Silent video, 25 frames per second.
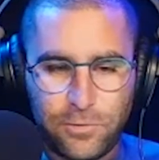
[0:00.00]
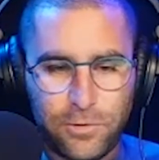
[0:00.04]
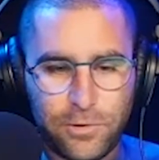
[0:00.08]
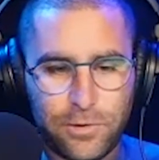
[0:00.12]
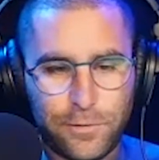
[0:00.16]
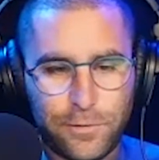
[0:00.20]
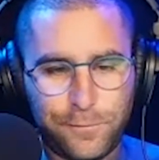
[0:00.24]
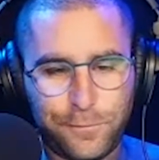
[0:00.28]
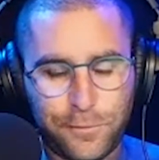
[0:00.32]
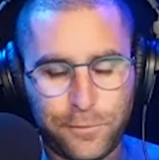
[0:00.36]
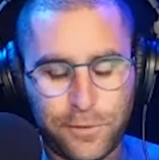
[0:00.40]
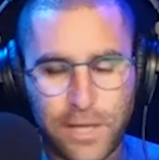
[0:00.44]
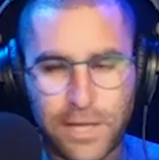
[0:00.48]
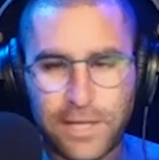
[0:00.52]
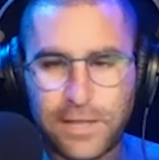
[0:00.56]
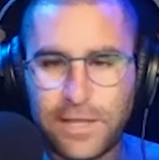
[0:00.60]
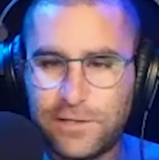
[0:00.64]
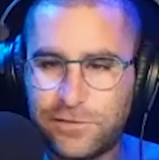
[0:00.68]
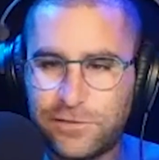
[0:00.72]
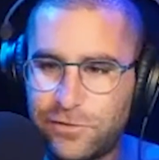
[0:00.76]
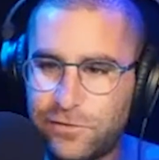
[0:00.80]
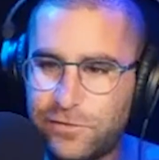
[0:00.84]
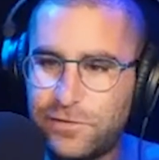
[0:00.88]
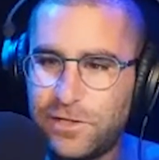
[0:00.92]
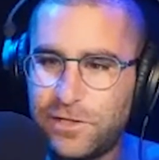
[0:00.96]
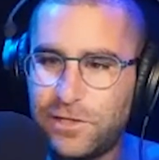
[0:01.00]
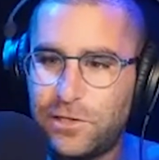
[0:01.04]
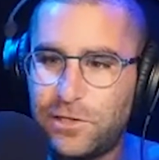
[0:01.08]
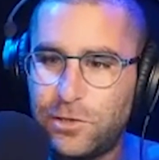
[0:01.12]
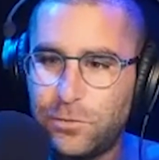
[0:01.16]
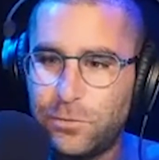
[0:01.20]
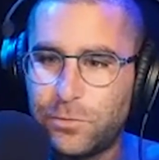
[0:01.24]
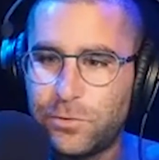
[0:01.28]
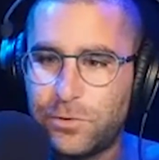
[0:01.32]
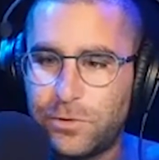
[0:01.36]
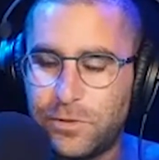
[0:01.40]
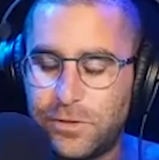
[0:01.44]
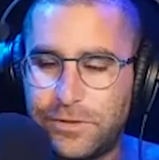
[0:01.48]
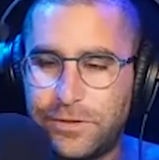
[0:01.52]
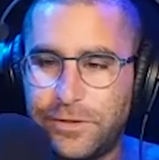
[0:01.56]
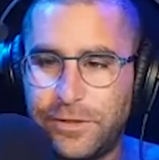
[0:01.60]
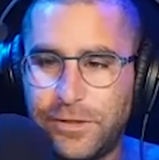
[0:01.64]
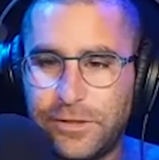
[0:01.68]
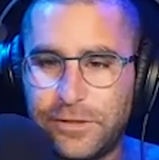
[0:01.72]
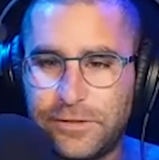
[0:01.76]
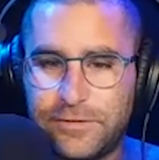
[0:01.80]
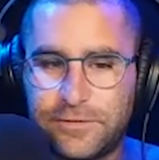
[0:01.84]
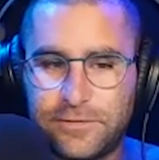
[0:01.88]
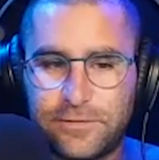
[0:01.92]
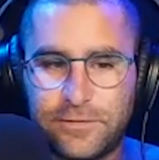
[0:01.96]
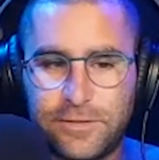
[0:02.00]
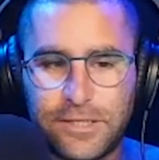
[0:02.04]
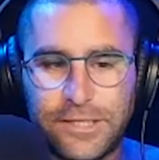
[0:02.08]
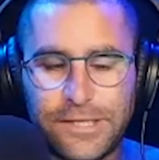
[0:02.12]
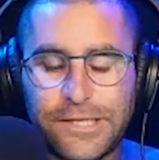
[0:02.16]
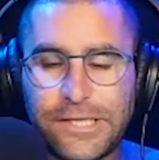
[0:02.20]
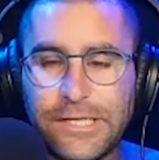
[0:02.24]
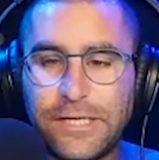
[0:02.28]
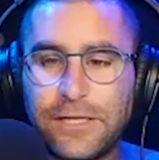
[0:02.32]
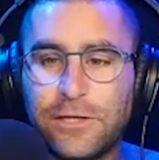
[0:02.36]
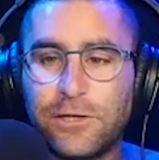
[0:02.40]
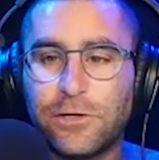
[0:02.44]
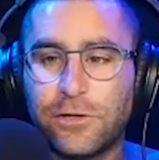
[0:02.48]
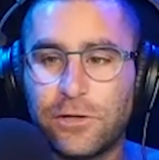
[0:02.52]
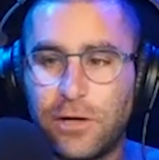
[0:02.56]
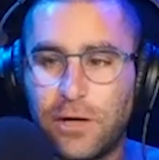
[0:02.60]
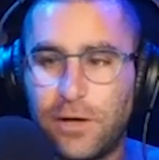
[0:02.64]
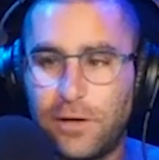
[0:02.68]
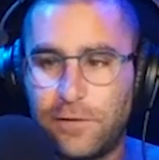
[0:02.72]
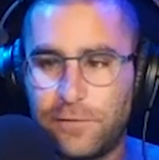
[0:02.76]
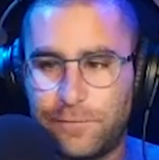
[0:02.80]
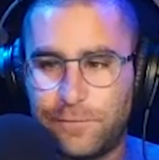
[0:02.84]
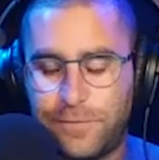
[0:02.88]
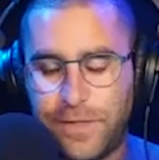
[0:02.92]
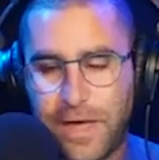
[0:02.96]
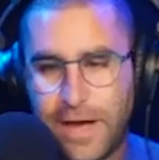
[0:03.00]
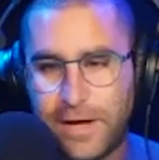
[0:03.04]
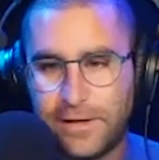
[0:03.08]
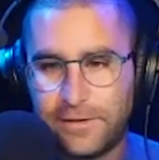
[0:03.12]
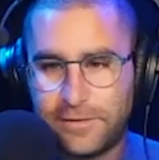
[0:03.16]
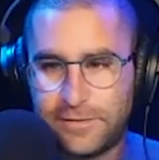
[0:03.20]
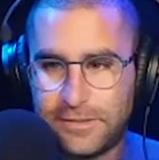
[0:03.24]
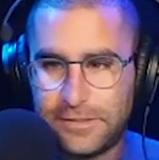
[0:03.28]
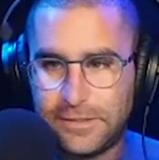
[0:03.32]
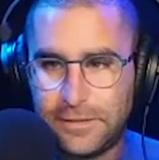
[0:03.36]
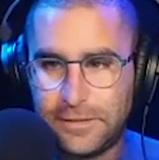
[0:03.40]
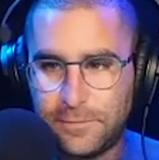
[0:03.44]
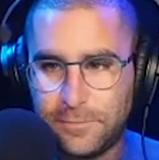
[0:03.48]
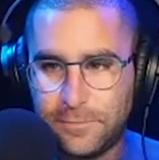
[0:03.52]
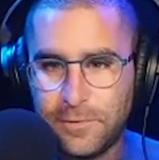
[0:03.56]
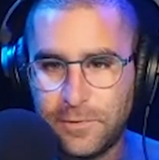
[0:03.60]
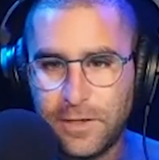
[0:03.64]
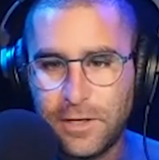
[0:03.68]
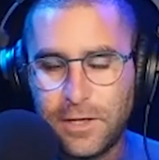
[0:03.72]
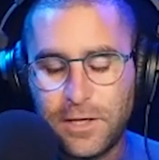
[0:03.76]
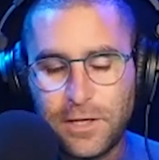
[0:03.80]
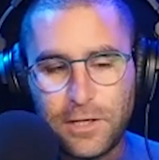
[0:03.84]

order for like let's just say you were the the leader of that team,